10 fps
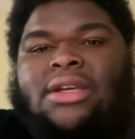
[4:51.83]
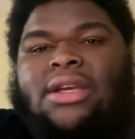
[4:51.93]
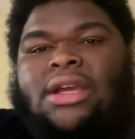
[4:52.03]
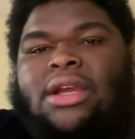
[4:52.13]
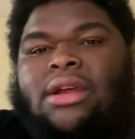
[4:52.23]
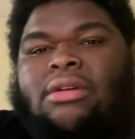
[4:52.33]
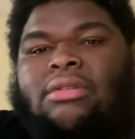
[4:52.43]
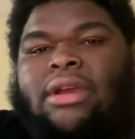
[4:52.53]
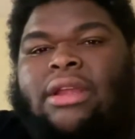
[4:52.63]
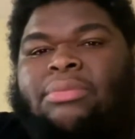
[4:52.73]

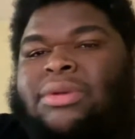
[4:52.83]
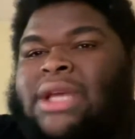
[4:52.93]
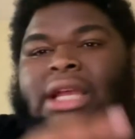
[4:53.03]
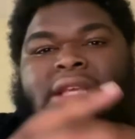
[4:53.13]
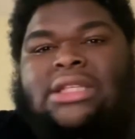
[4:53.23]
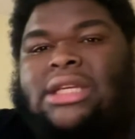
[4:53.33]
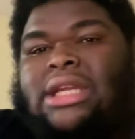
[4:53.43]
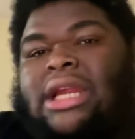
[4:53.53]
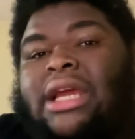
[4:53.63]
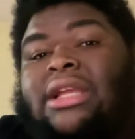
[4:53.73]
And protecting the
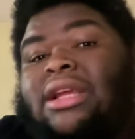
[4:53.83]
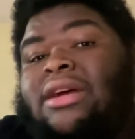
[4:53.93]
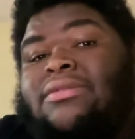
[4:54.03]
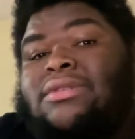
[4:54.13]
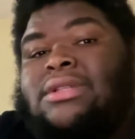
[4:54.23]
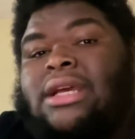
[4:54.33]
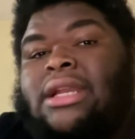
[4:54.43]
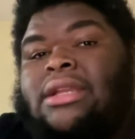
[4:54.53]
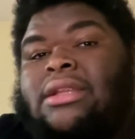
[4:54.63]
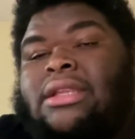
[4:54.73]
city that he loves,
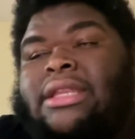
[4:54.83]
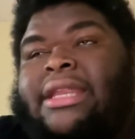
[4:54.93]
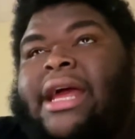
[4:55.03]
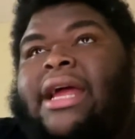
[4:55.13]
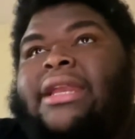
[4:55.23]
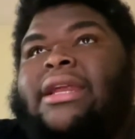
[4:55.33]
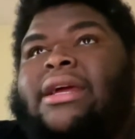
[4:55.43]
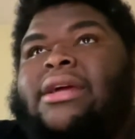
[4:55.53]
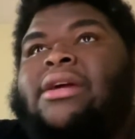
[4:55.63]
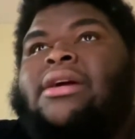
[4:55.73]
and that
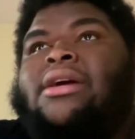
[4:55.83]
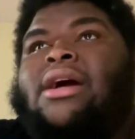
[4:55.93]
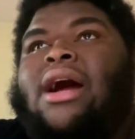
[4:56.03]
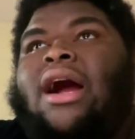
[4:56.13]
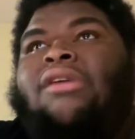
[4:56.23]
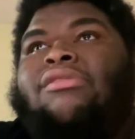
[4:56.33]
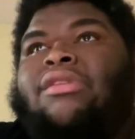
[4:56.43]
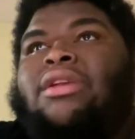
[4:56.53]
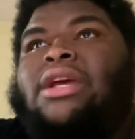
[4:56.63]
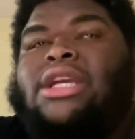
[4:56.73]
I
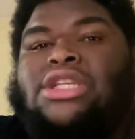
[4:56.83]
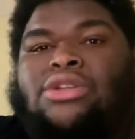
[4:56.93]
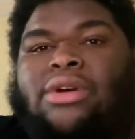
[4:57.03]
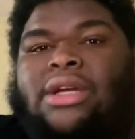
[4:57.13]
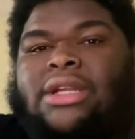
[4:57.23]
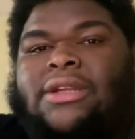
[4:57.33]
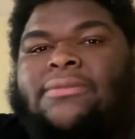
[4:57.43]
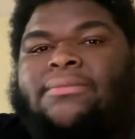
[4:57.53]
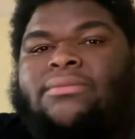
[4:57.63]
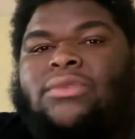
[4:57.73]
really enjoyed.
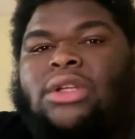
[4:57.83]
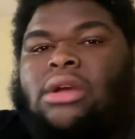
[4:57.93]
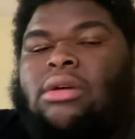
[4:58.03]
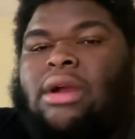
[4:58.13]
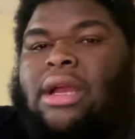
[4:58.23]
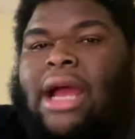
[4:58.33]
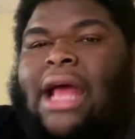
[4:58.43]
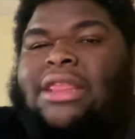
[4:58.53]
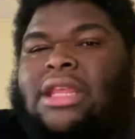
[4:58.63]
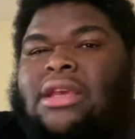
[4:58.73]
And
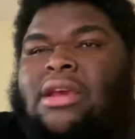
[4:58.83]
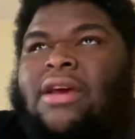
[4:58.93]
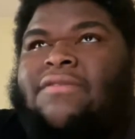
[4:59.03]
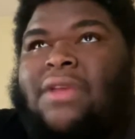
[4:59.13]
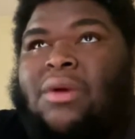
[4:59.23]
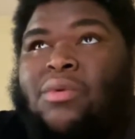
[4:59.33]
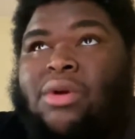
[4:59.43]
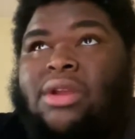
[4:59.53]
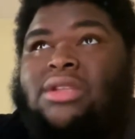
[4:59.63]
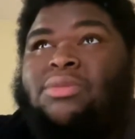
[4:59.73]
I think if they
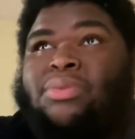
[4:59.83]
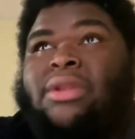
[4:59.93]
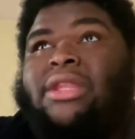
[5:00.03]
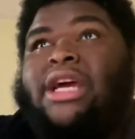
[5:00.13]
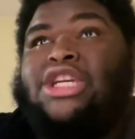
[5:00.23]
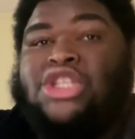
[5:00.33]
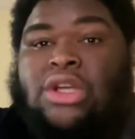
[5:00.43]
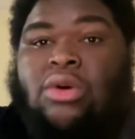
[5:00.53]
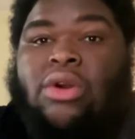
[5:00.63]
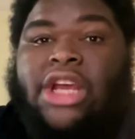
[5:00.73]
were to put that
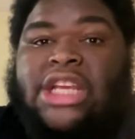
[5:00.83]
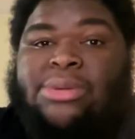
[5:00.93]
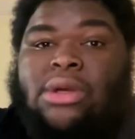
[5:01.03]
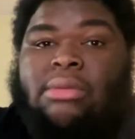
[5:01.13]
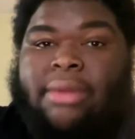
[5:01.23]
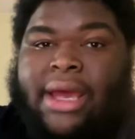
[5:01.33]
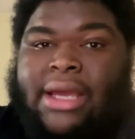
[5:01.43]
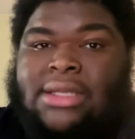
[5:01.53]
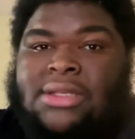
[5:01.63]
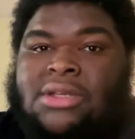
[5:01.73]
show on HBO
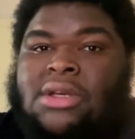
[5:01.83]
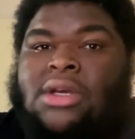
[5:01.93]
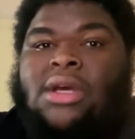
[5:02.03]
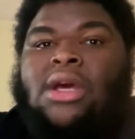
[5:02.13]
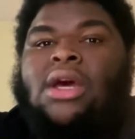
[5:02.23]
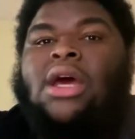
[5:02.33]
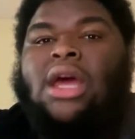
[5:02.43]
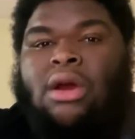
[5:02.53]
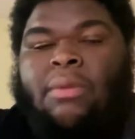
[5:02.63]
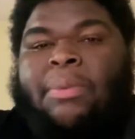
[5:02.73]
Max,
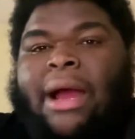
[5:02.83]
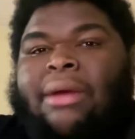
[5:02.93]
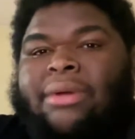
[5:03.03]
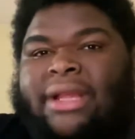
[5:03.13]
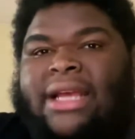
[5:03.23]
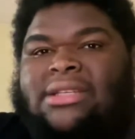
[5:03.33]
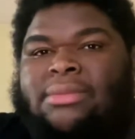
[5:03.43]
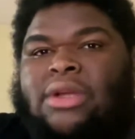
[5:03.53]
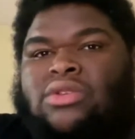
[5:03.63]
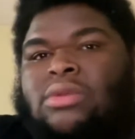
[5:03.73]
it would probably last about 2